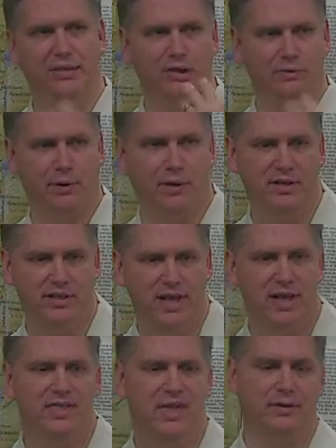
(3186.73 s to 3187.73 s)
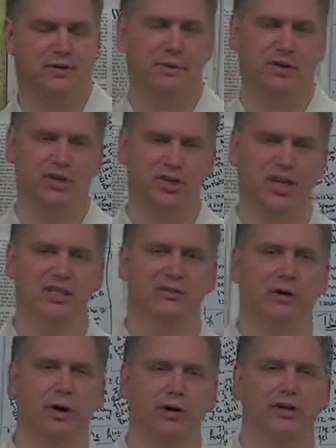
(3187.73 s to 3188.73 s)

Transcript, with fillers: experience that has been a change of heart,